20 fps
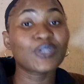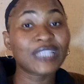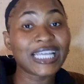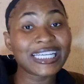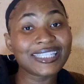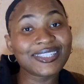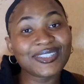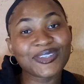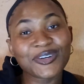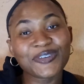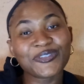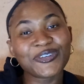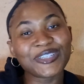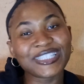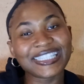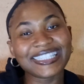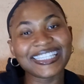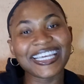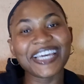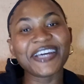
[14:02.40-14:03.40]
that is all for
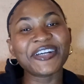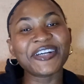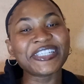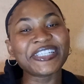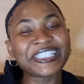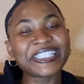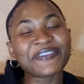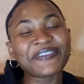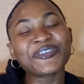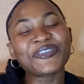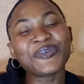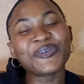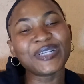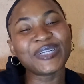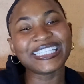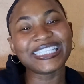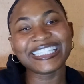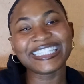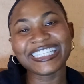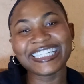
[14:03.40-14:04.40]
today on the seven
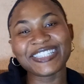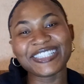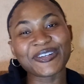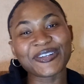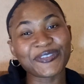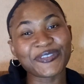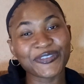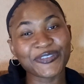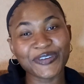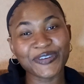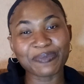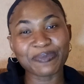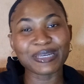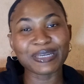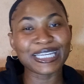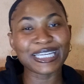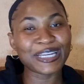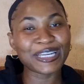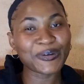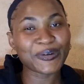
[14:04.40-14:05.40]
qualities of a
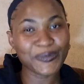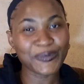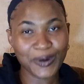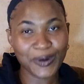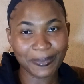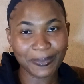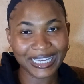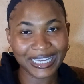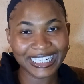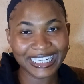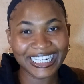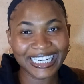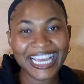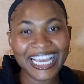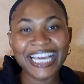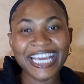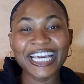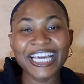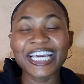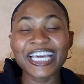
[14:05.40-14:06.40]
feminine woman.
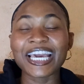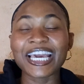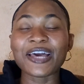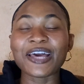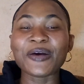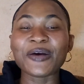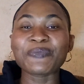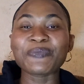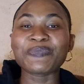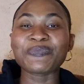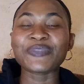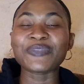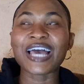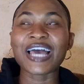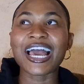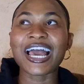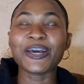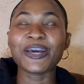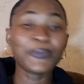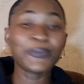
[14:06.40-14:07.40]

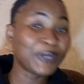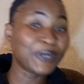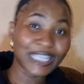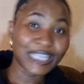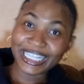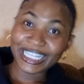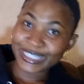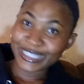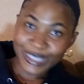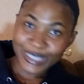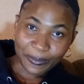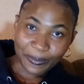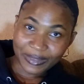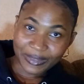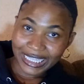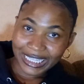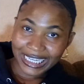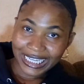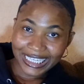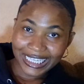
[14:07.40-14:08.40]
I hope you learned
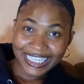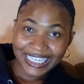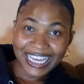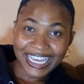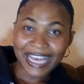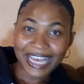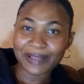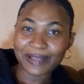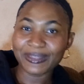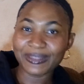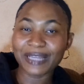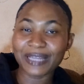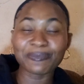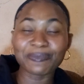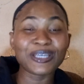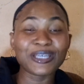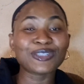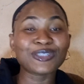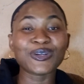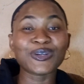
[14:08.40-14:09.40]
something, and
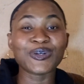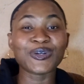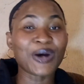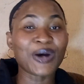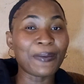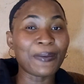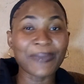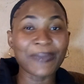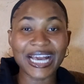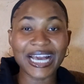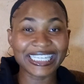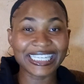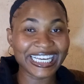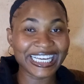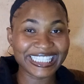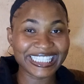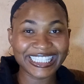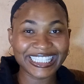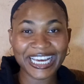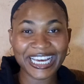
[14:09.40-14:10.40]
make sure you come back
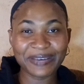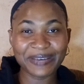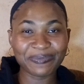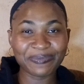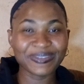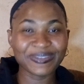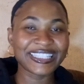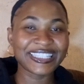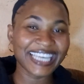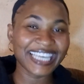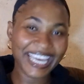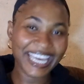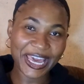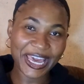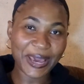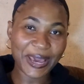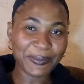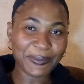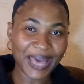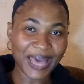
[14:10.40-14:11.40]
next time. Take
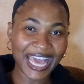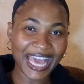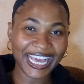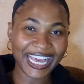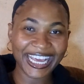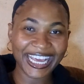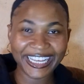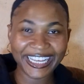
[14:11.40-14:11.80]
care. Bye.